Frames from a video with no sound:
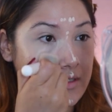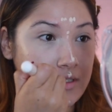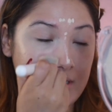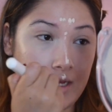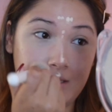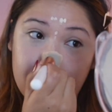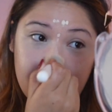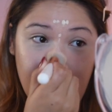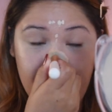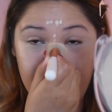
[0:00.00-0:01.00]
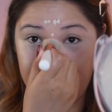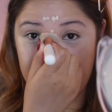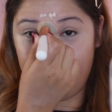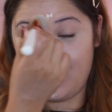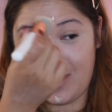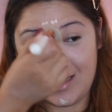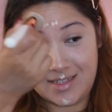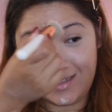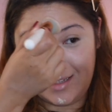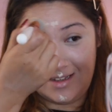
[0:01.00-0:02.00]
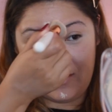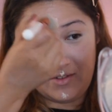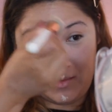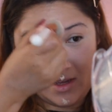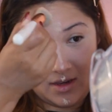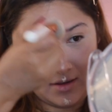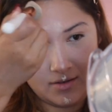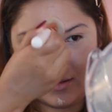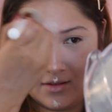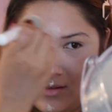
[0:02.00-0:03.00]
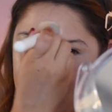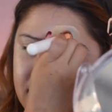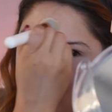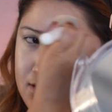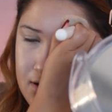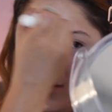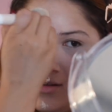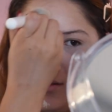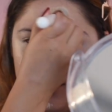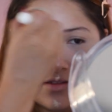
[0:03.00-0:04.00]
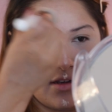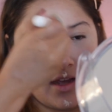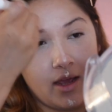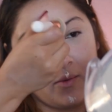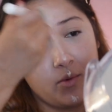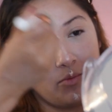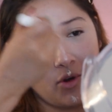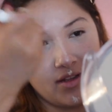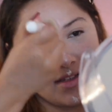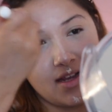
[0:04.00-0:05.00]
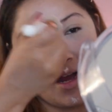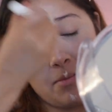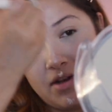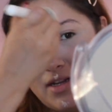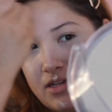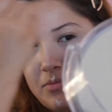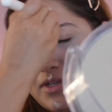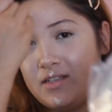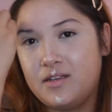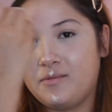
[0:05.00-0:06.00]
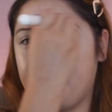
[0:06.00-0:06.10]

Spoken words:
She does a good coverage though, you guys can see it from here. It's okay, we'll bronze her up a little bit.